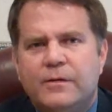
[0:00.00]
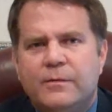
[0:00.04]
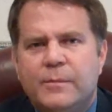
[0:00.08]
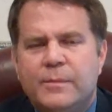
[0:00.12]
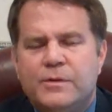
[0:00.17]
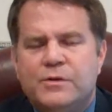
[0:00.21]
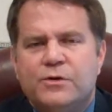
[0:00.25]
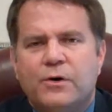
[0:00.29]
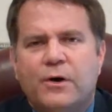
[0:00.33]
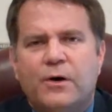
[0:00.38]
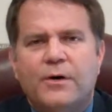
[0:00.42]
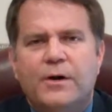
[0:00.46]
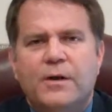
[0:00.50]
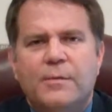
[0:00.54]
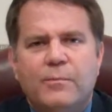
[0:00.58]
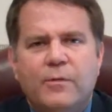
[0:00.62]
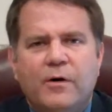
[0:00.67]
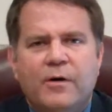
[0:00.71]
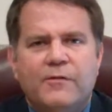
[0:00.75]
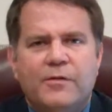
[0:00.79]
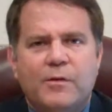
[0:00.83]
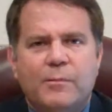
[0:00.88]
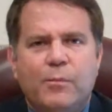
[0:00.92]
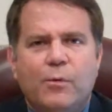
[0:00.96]

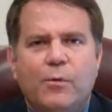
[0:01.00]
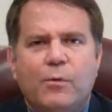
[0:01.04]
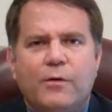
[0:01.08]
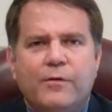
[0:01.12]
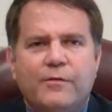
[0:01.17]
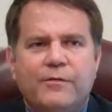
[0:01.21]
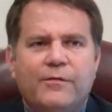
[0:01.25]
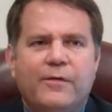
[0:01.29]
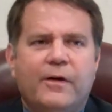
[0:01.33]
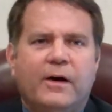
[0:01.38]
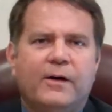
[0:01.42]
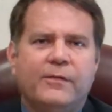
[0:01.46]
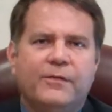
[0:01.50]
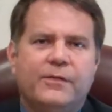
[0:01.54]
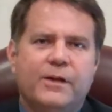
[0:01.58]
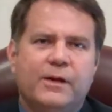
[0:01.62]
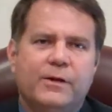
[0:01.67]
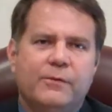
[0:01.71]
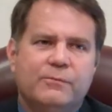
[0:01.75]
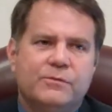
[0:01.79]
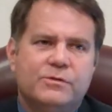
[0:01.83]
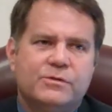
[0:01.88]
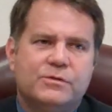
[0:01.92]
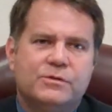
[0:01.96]
majority of the board felt that
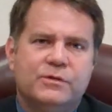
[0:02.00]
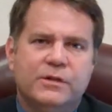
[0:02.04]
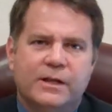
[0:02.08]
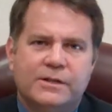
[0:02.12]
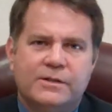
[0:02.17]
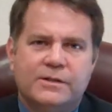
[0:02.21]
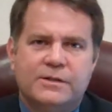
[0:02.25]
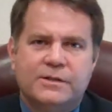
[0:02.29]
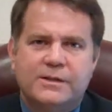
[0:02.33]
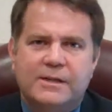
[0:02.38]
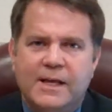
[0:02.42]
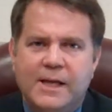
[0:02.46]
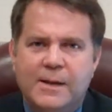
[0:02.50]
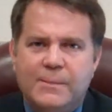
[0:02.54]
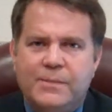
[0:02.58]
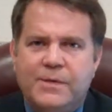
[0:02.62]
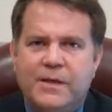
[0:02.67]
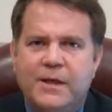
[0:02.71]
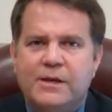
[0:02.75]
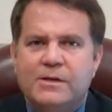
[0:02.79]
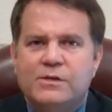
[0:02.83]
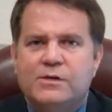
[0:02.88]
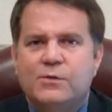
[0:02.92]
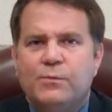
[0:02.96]
it was, let's just keep
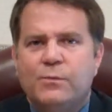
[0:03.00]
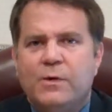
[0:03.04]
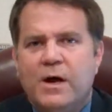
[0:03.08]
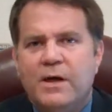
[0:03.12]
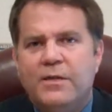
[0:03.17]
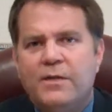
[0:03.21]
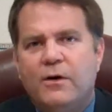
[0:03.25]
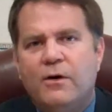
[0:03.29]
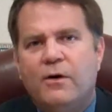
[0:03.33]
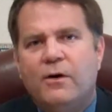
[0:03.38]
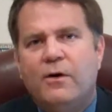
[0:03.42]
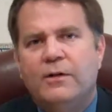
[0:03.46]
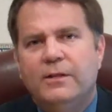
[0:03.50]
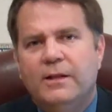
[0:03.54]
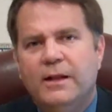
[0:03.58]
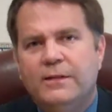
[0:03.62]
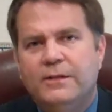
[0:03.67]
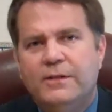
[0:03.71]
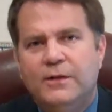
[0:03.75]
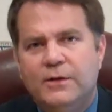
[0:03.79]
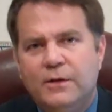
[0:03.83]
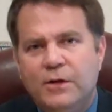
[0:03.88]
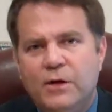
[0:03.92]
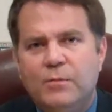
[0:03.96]
things the way they are and
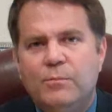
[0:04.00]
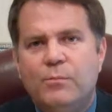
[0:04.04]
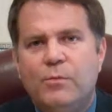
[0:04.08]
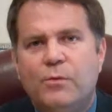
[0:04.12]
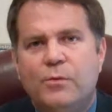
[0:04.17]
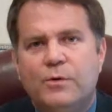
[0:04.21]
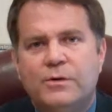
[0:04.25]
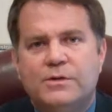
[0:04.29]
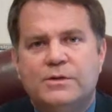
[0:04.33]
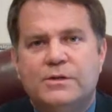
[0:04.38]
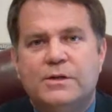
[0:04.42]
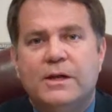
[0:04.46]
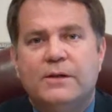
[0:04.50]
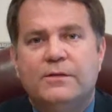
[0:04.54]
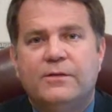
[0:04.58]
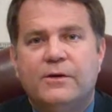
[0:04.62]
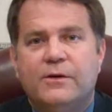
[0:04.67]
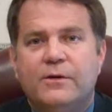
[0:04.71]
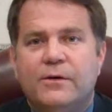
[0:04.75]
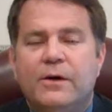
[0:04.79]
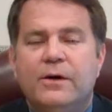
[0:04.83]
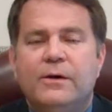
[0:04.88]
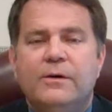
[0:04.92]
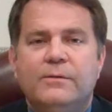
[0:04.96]
let the new board set
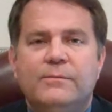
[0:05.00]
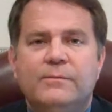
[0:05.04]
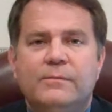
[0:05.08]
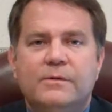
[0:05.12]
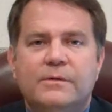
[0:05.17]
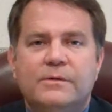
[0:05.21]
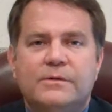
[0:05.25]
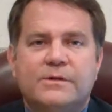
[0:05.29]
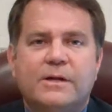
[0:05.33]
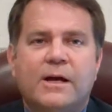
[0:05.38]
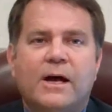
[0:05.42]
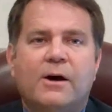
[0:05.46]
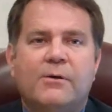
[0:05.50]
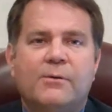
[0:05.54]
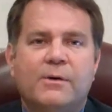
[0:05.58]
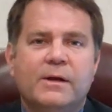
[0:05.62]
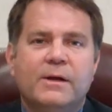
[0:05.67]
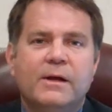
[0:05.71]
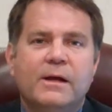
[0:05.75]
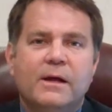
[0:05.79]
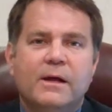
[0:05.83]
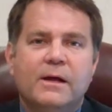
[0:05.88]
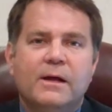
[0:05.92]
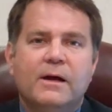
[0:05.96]
their own
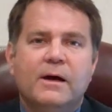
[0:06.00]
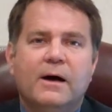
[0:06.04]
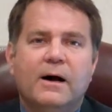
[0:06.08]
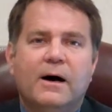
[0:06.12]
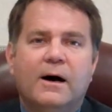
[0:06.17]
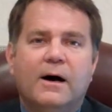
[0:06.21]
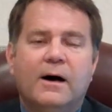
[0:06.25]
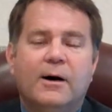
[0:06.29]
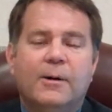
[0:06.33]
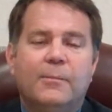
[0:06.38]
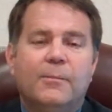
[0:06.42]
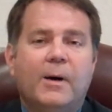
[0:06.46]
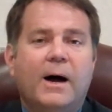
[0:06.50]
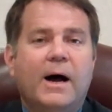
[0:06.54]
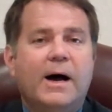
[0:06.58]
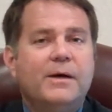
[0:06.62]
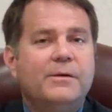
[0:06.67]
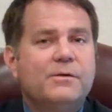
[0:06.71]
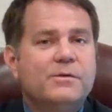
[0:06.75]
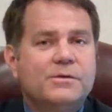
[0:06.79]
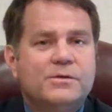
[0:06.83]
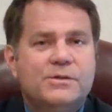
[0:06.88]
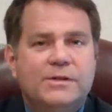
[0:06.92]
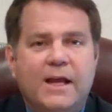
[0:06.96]
salary. I
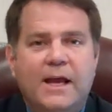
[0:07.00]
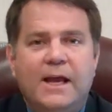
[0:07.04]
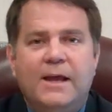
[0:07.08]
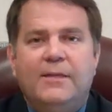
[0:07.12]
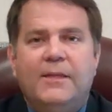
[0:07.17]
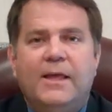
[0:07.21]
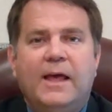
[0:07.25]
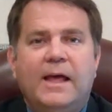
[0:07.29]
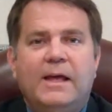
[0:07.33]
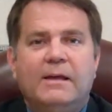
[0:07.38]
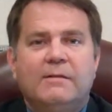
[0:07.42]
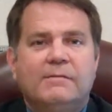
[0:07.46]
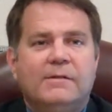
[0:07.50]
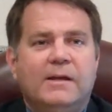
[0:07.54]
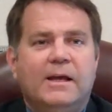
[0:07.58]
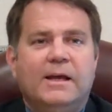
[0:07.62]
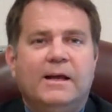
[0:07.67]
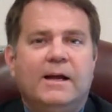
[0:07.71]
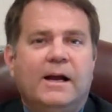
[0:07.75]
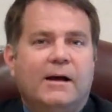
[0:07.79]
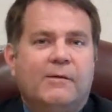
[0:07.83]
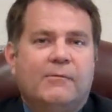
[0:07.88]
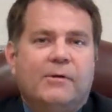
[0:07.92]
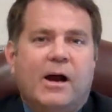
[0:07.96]
understand that
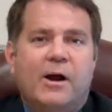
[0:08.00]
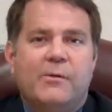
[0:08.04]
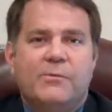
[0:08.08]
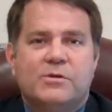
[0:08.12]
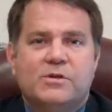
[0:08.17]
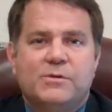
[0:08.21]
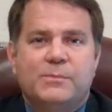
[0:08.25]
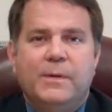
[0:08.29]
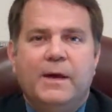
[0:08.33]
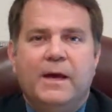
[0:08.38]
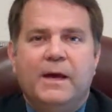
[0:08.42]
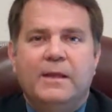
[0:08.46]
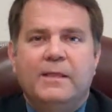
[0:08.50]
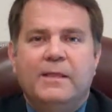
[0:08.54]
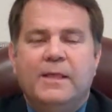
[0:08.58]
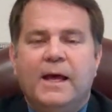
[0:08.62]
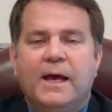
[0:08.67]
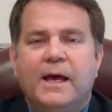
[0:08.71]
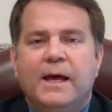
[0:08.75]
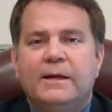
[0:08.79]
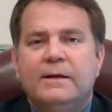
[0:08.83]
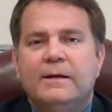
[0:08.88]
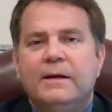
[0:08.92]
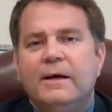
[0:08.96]
and I respect
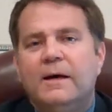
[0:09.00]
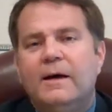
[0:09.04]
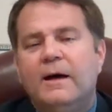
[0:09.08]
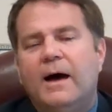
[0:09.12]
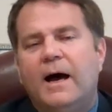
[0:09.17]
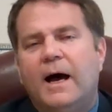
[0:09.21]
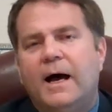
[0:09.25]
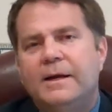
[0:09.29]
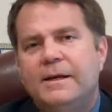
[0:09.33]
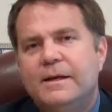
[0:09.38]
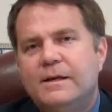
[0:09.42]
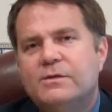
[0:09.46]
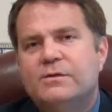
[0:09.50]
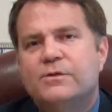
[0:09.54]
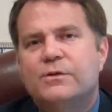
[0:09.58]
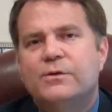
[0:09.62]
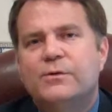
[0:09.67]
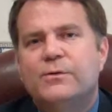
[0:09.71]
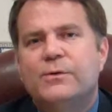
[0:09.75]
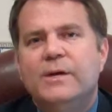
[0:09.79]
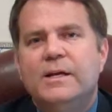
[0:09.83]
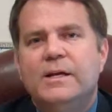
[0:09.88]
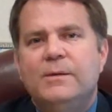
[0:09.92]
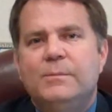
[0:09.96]
that. I
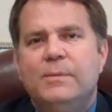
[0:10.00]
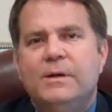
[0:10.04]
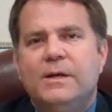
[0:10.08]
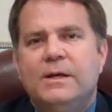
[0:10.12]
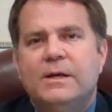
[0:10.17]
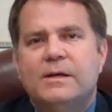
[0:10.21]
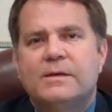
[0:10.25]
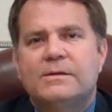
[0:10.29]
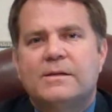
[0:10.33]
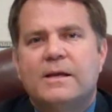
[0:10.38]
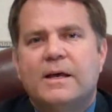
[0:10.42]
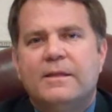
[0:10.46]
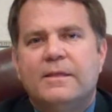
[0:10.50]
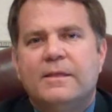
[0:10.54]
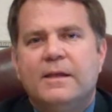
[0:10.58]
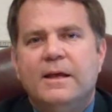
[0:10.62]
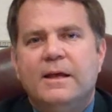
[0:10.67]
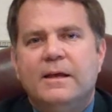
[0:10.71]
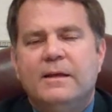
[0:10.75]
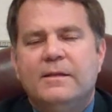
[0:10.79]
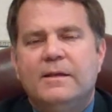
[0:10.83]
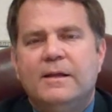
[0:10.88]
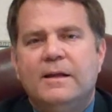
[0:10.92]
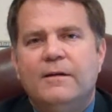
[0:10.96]
disagree because I
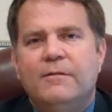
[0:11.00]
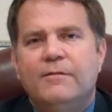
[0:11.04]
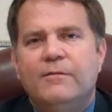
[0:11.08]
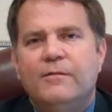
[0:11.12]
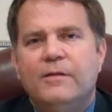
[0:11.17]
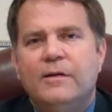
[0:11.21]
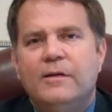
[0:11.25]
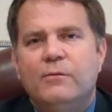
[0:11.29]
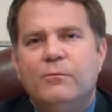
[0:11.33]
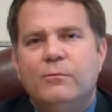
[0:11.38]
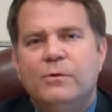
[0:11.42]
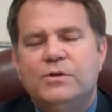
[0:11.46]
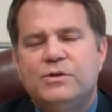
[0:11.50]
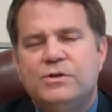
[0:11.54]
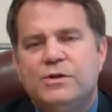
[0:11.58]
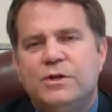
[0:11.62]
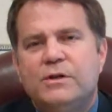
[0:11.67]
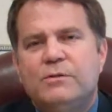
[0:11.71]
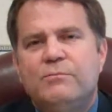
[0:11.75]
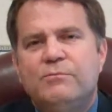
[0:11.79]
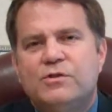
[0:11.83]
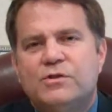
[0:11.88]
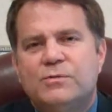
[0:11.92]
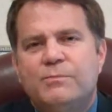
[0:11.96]
think that if we
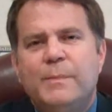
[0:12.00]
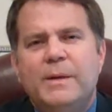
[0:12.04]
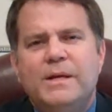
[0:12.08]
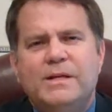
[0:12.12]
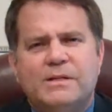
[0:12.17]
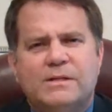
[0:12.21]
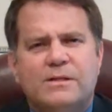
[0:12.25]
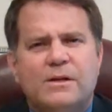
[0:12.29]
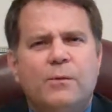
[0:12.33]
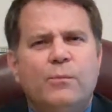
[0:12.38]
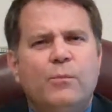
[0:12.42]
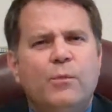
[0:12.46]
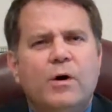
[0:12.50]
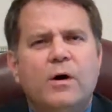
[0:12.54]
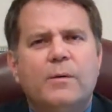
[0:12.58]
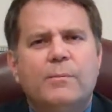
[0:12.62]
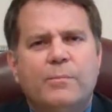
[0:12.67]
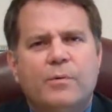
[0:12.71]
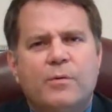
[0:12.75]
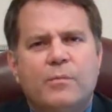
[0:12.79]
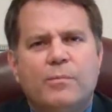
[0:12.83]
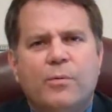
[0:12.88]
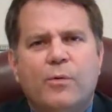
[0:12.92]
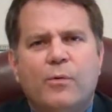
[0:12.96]
should be
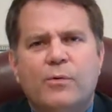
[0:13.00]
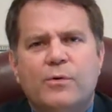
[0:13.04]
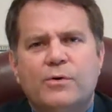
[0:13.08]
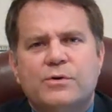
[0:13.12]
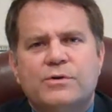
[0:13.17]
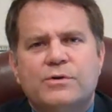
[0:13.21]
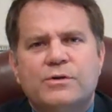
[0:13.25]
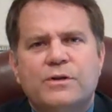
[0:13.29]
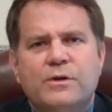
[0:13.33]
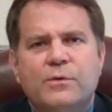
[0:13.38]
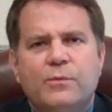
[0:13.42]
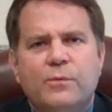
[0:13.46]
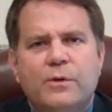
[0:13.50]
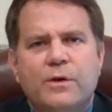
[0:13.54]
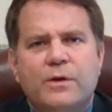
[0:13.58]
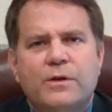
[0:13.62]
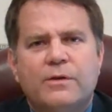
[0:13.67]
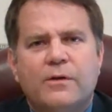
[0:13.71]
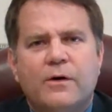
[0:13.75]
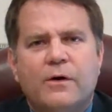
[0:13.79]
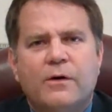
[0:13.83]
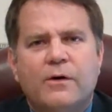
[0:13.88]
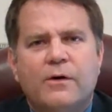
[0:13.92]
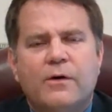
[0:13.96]
somewhat proportionate
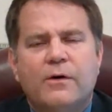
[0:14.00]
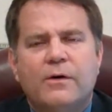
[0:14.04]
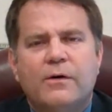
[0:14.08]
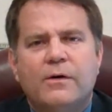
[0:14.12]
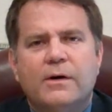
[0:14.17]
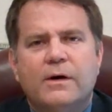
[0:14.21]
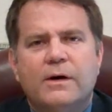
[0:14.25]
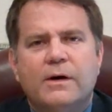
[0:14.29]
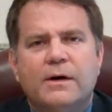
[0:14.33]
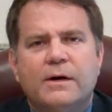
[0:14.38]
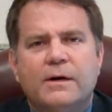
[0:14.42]
with our